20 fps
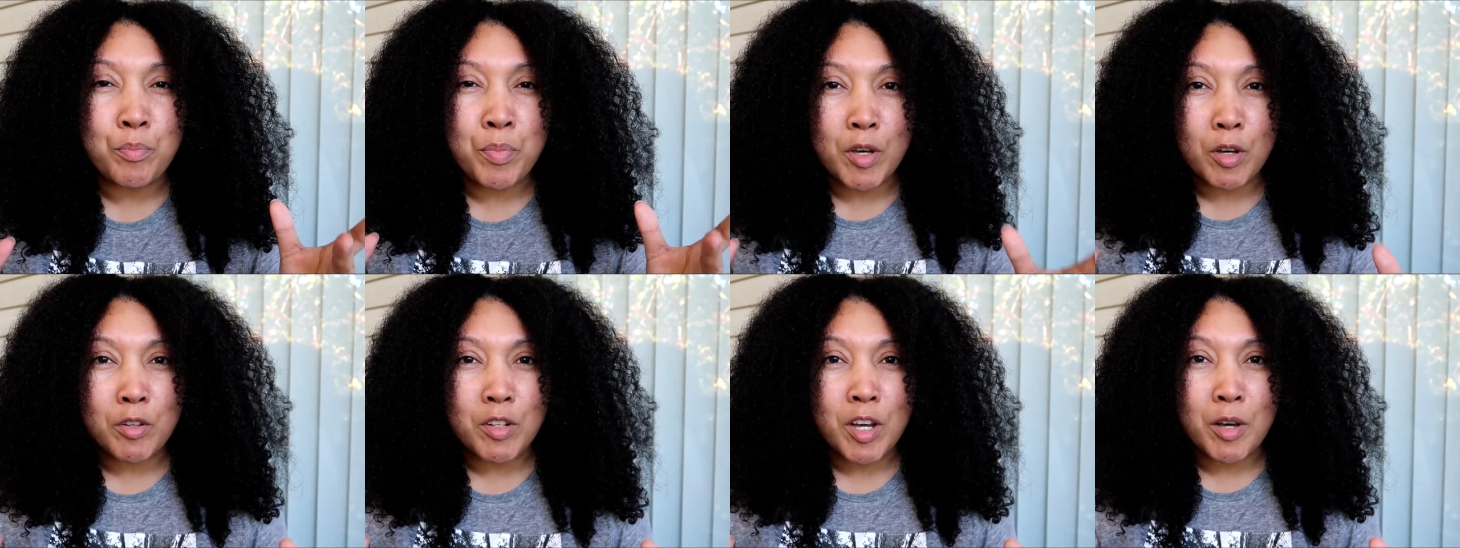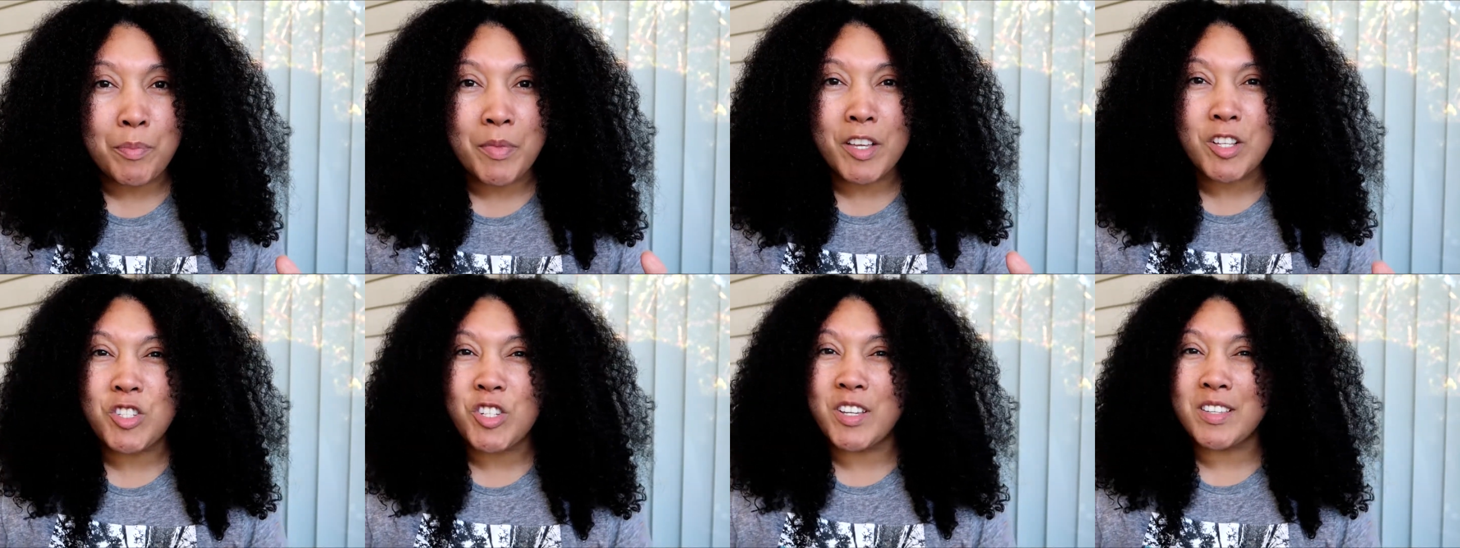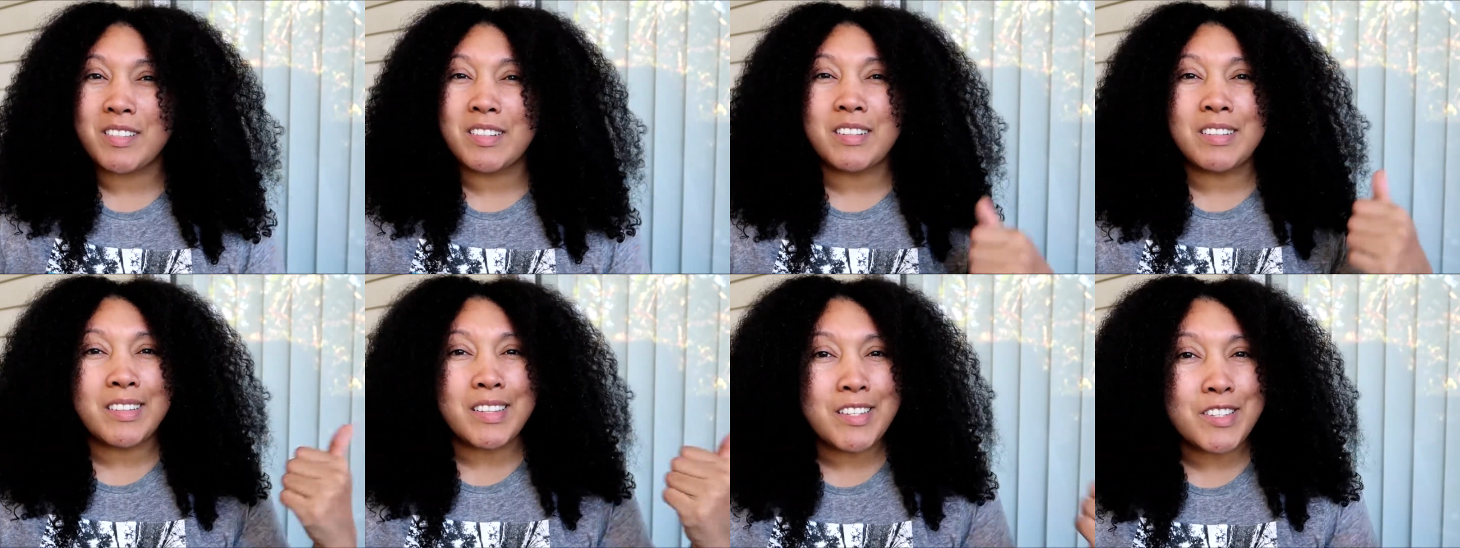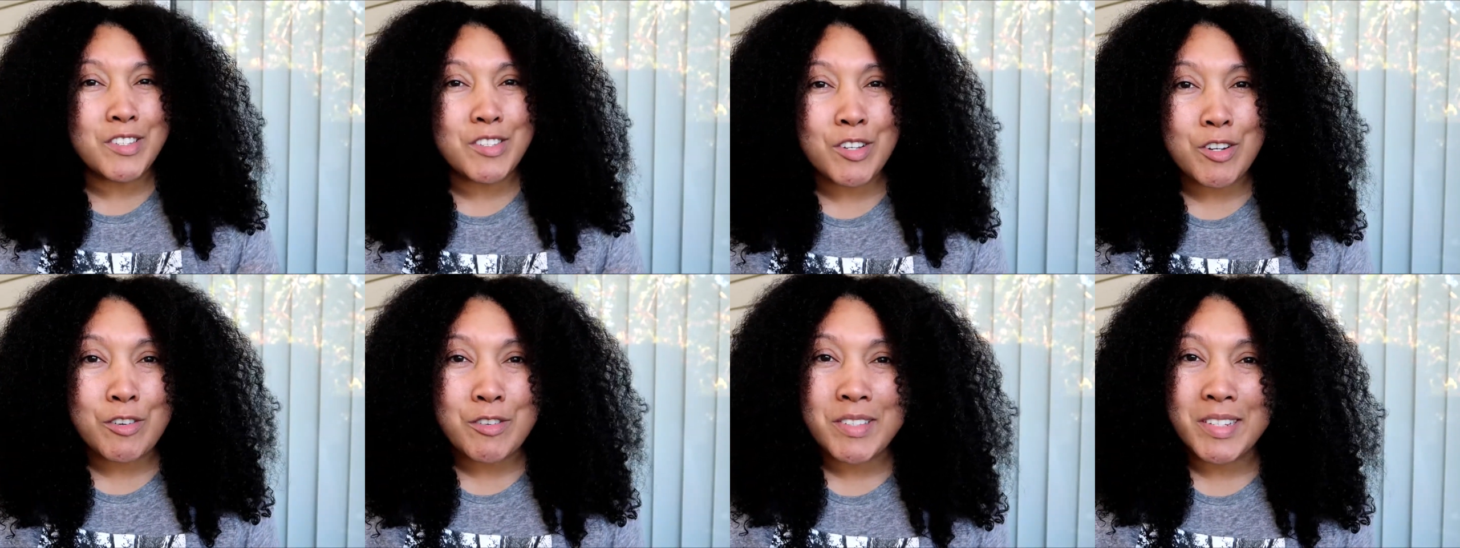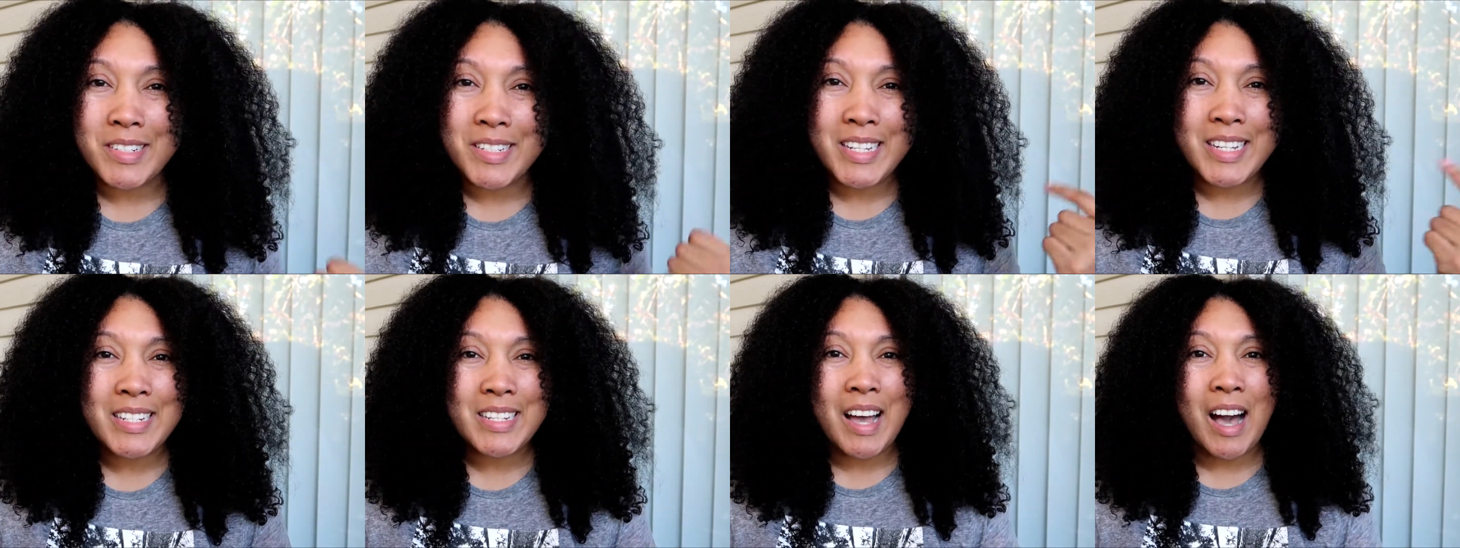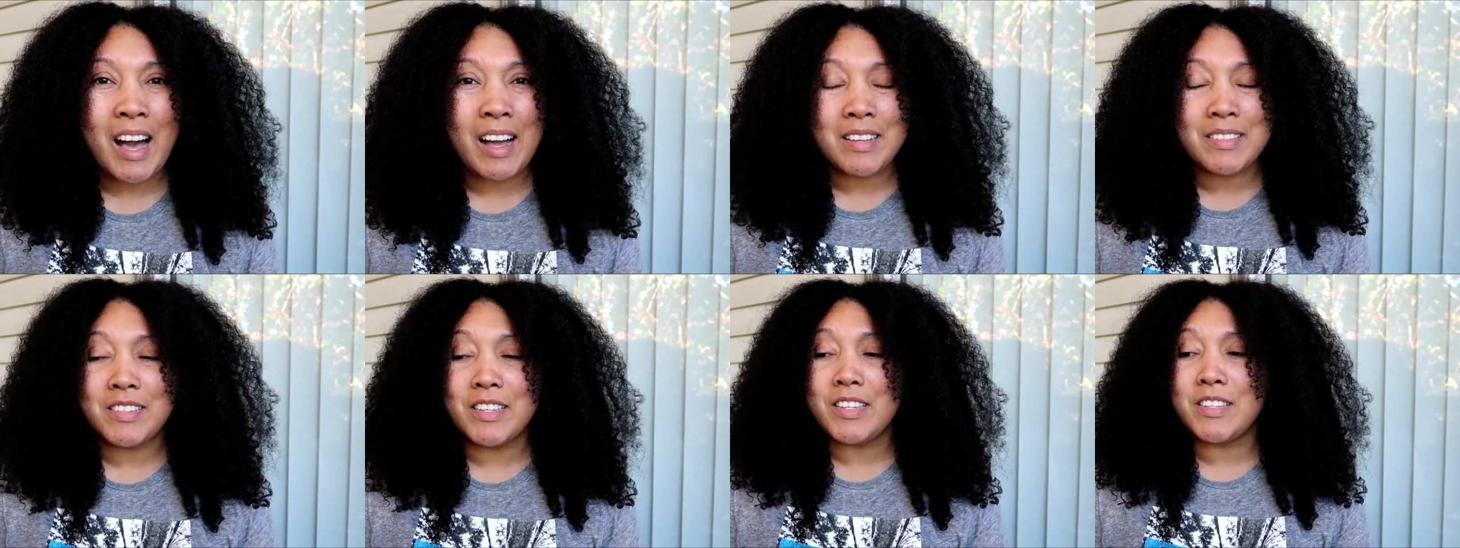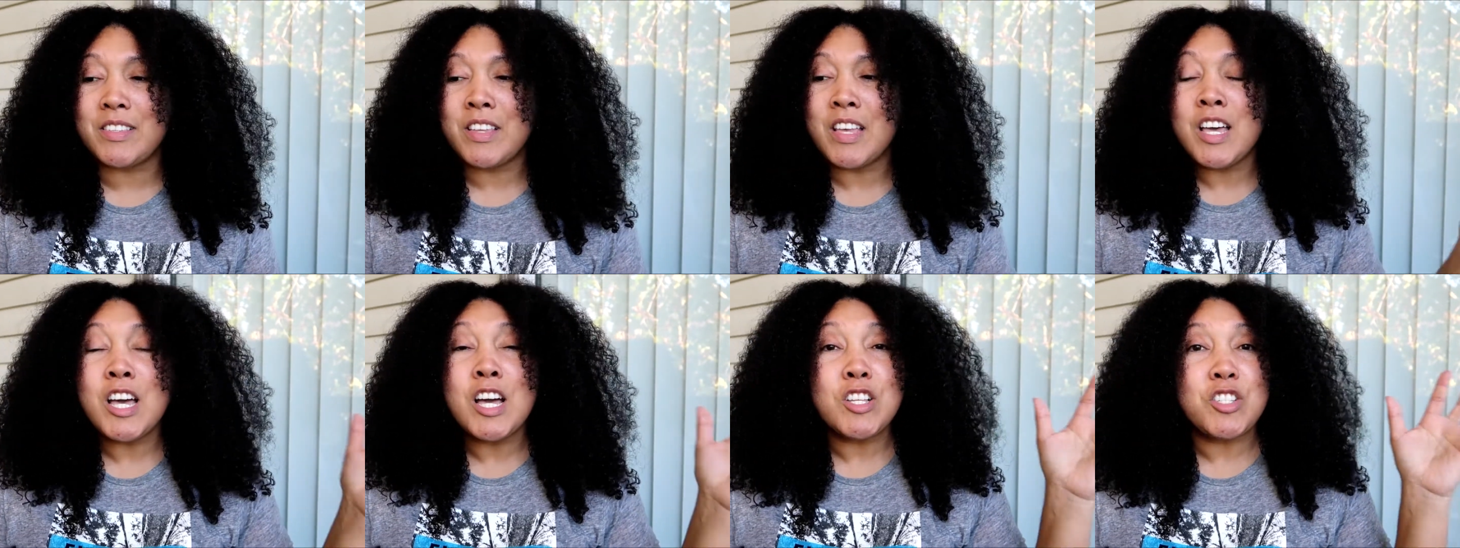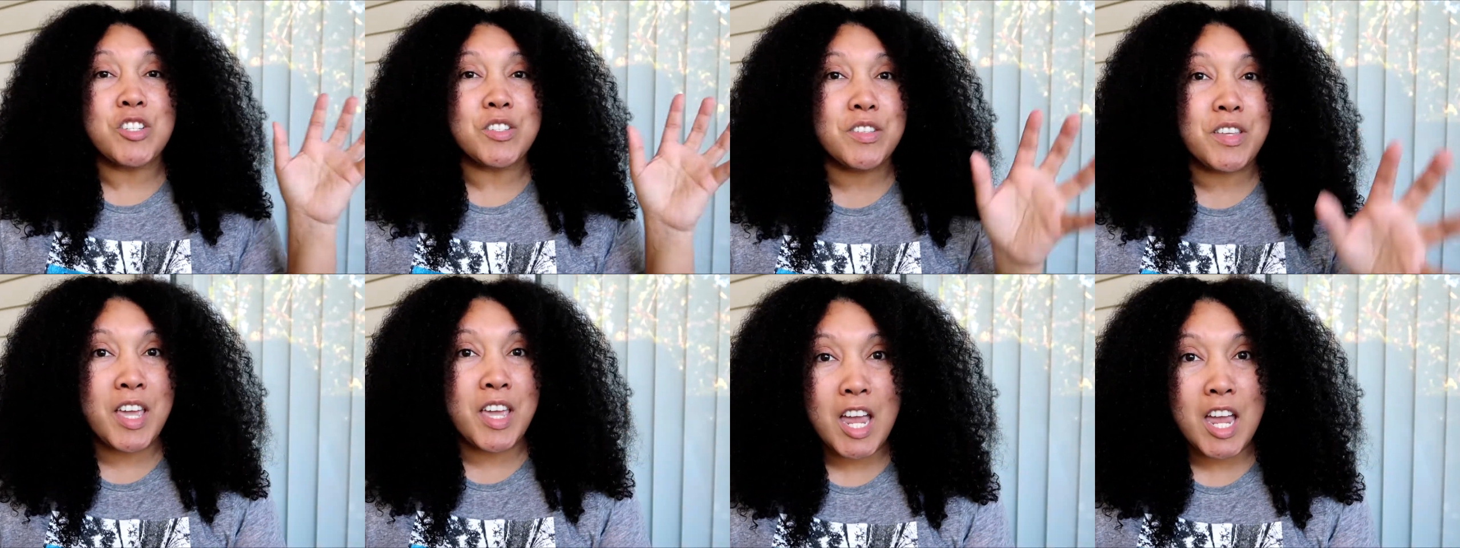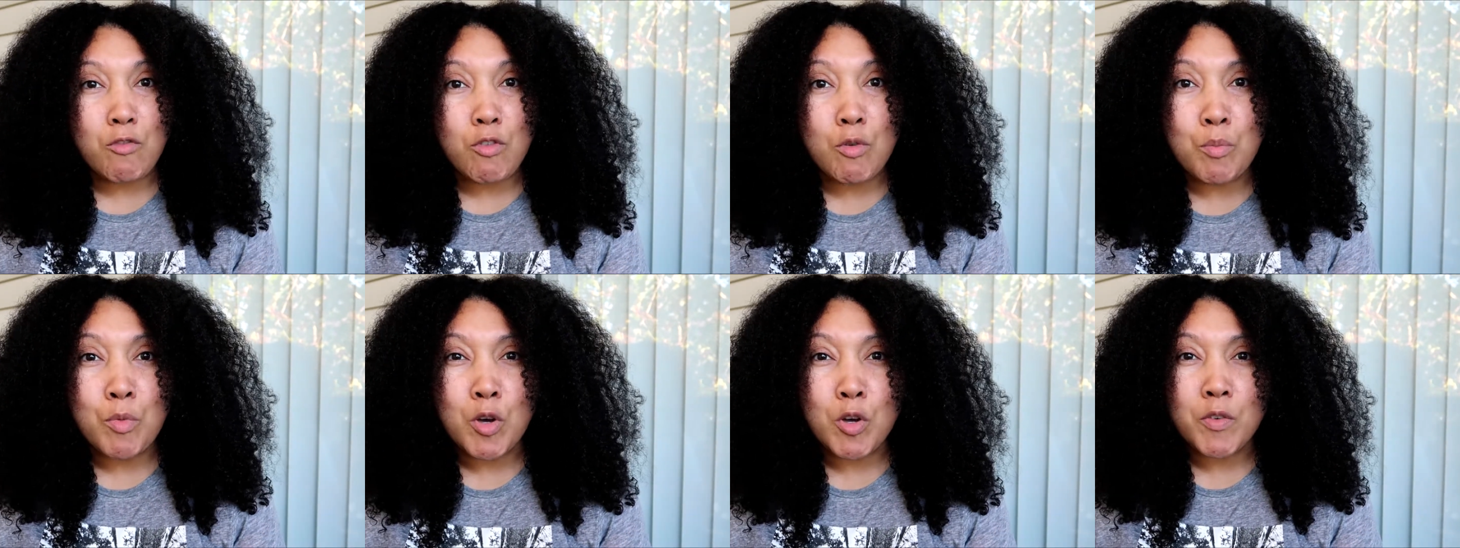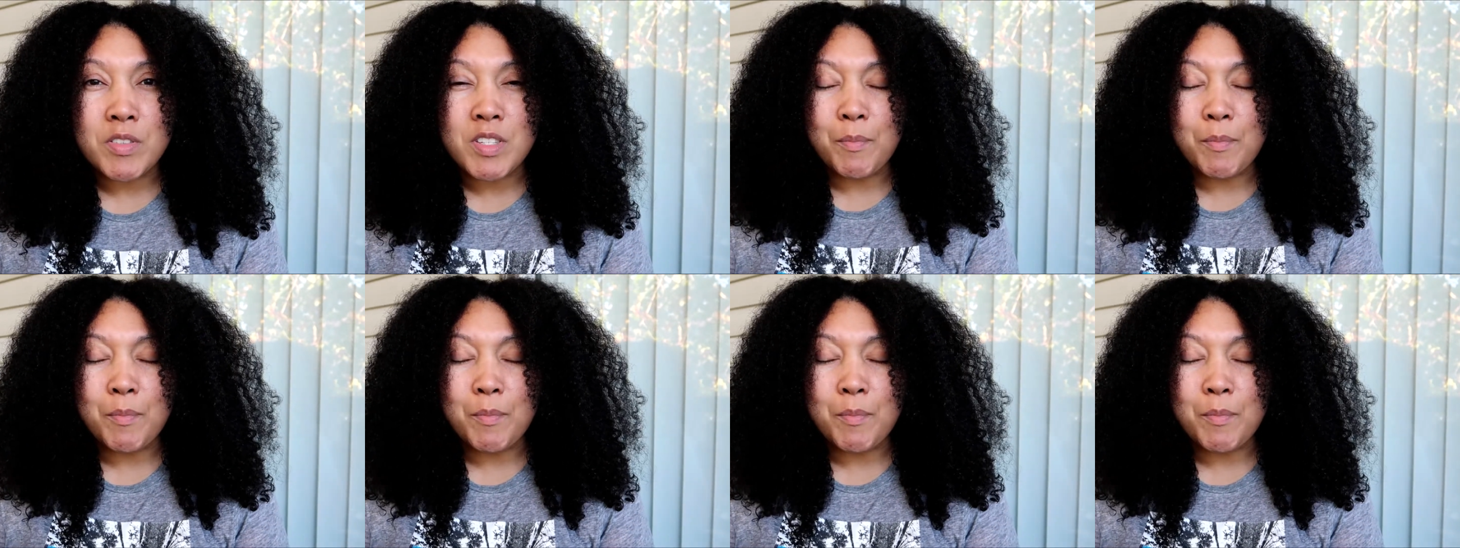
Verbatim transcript: buildup that just cleansers and detoxes just can't remove.